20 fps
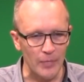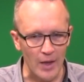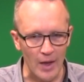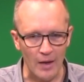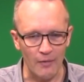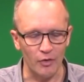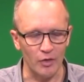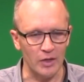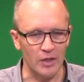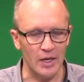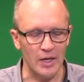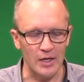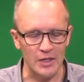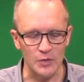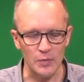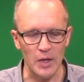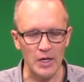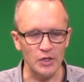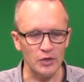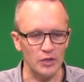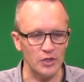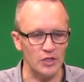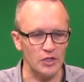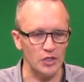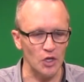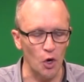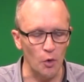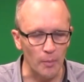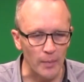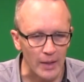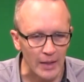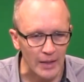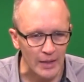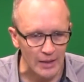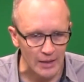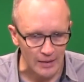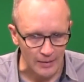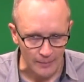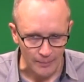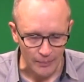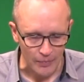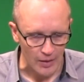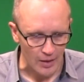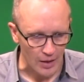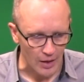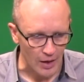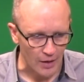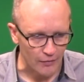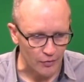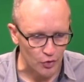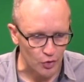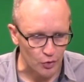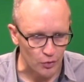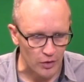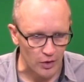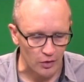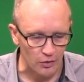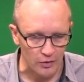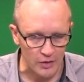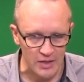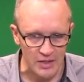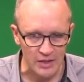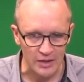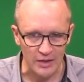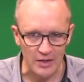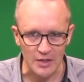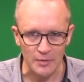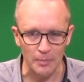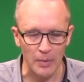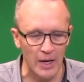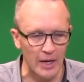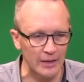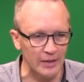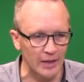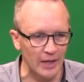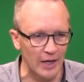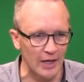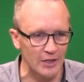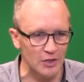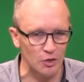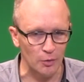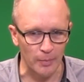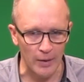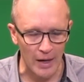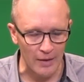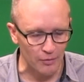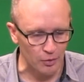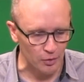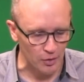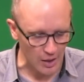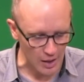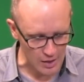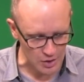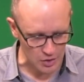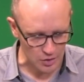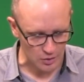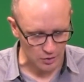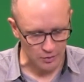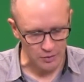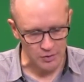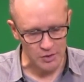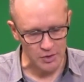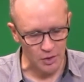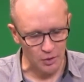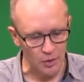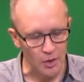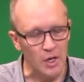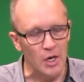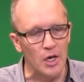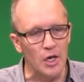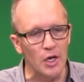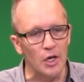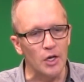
every day, especially so many of you that are listening to this podcast are bivocational. So